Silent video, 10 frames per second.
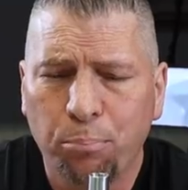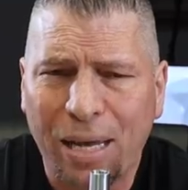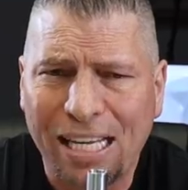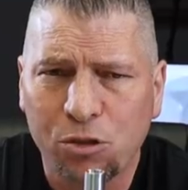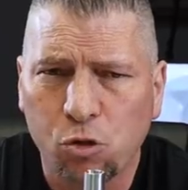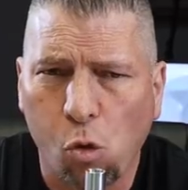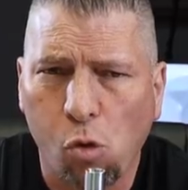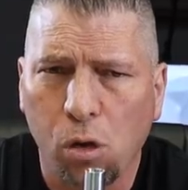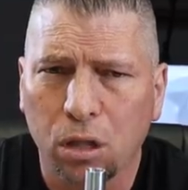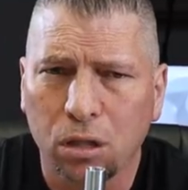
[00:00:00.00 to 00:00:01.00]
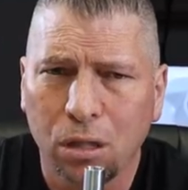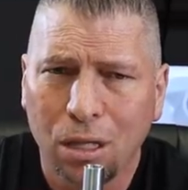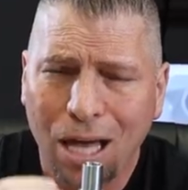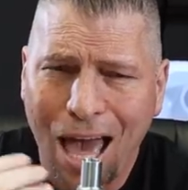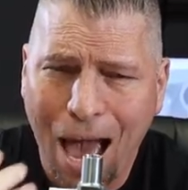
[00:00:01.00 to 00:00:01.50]
based on
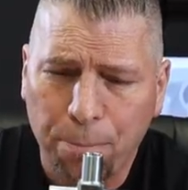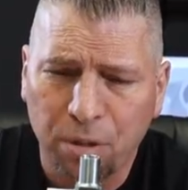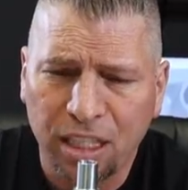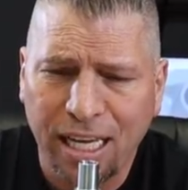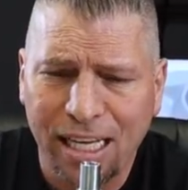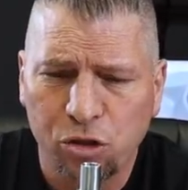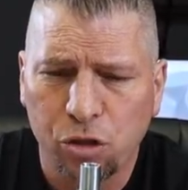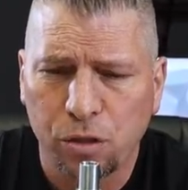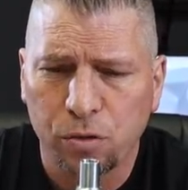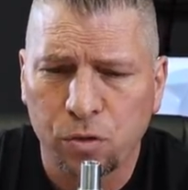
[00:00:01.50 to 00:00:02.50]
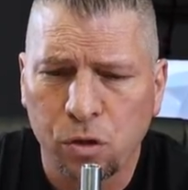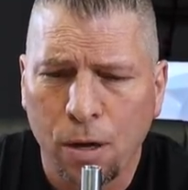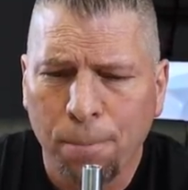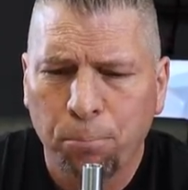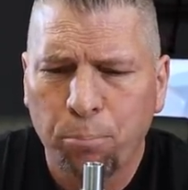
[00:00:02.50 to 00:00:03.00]
applications,
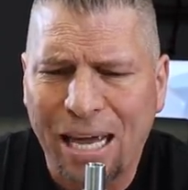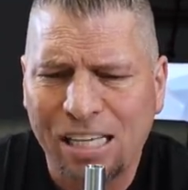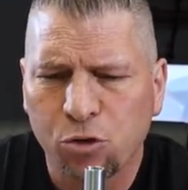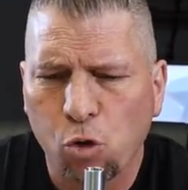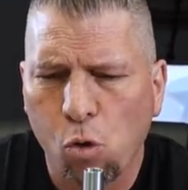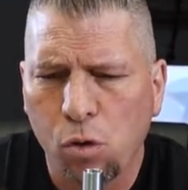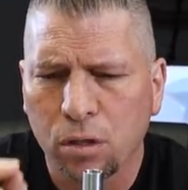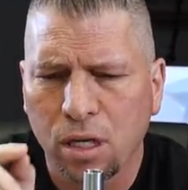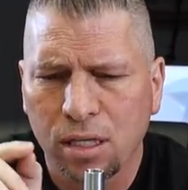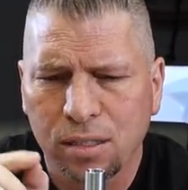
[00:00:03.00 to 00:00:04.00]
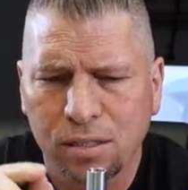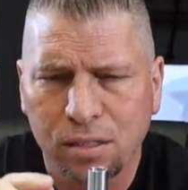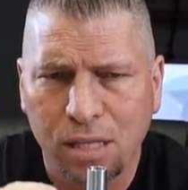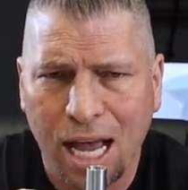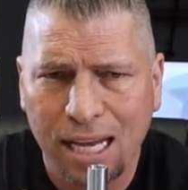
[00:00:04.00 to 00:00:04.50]
based on
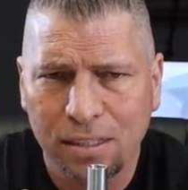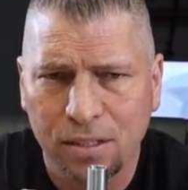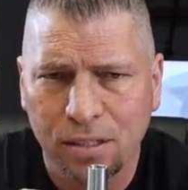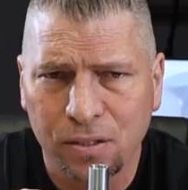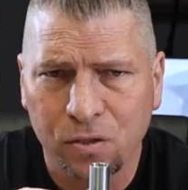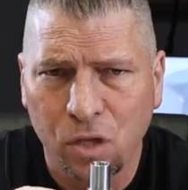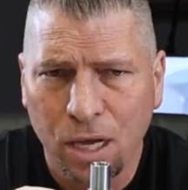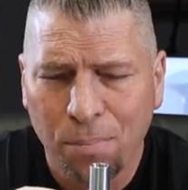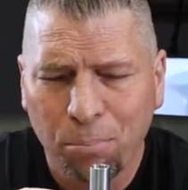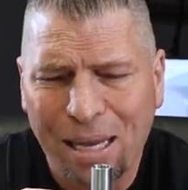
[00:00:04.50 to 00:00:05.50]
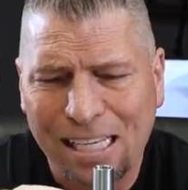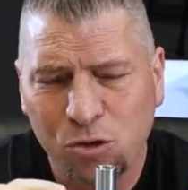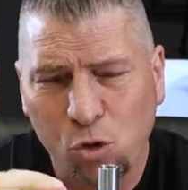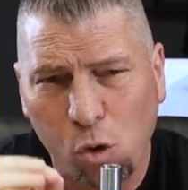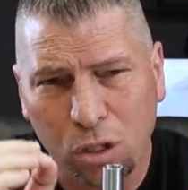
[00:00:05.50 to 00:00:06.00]
sizes,
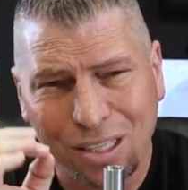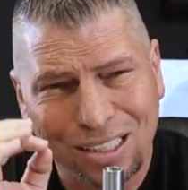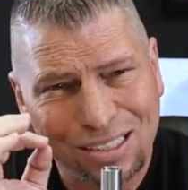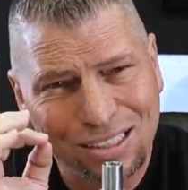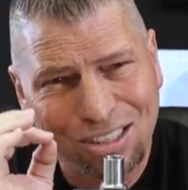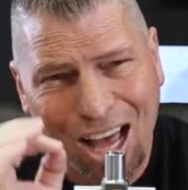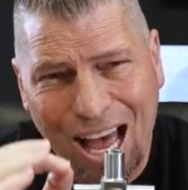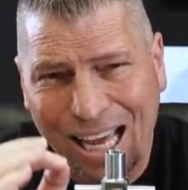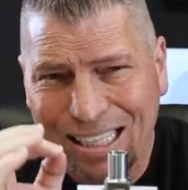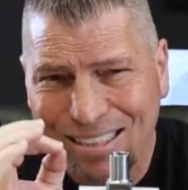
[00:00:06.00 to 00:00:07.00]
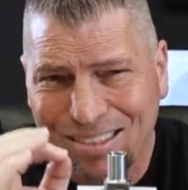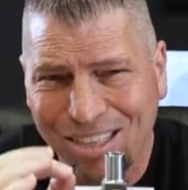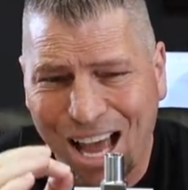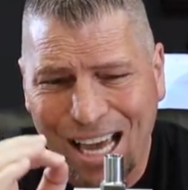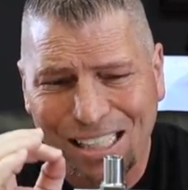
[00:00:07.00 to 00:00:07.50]
based on tight,
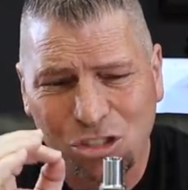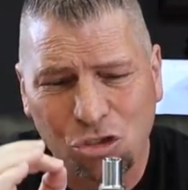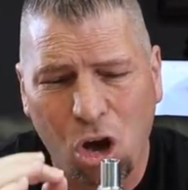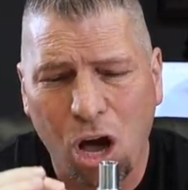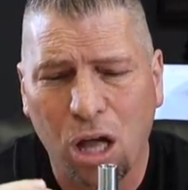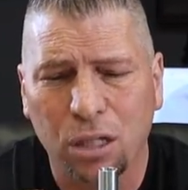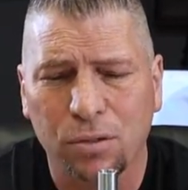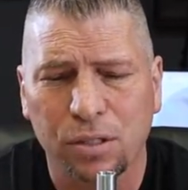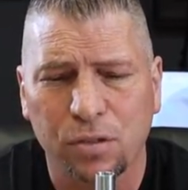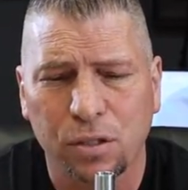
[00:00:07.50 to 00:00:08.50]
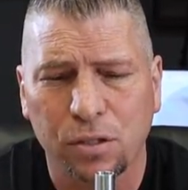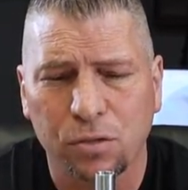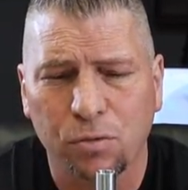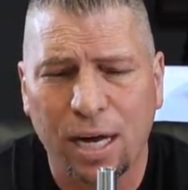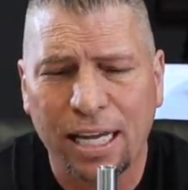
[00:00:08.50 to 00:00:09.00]
tight
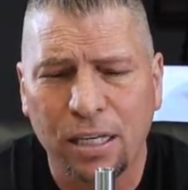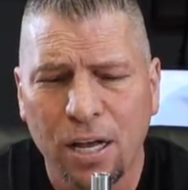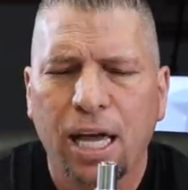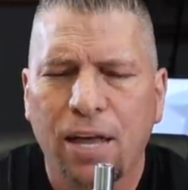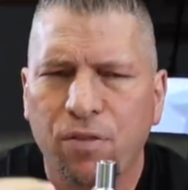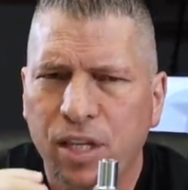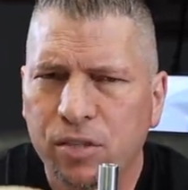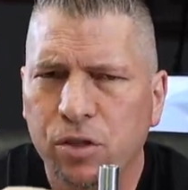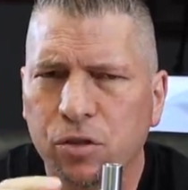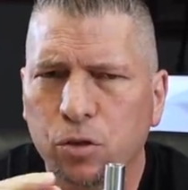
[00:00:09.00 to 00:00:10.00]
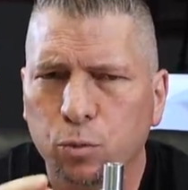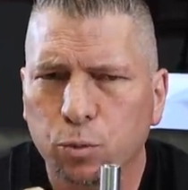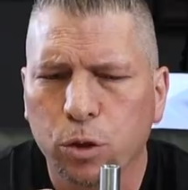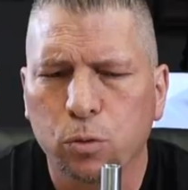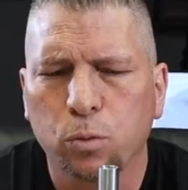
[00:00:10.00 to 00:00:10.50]
tolerances, right? And this is the
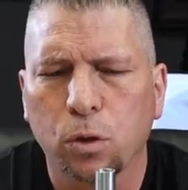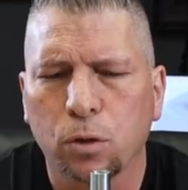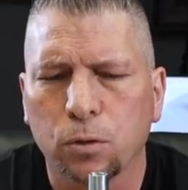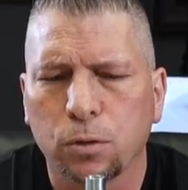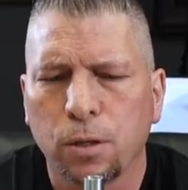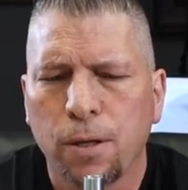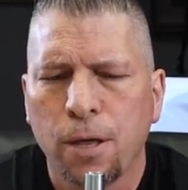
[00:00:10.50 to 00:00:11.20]
real world.